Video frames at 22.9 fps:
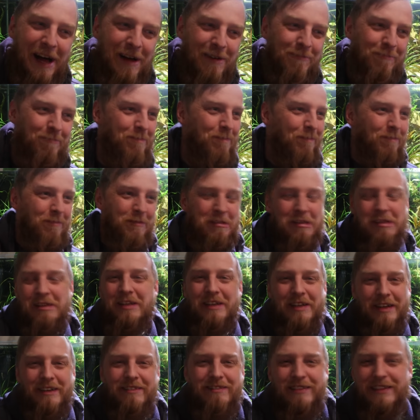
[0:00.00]
um,
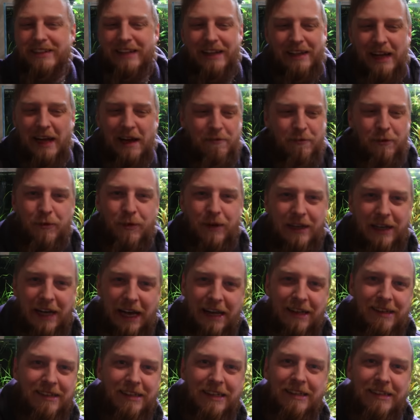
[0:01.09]
you know, everyone
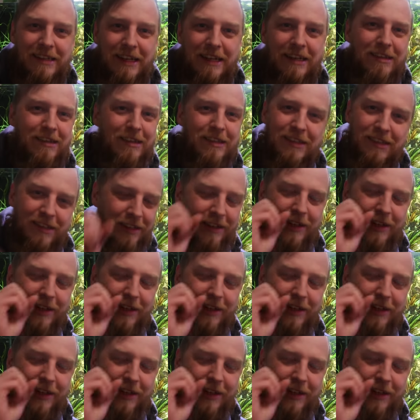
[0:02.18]
has these heaters,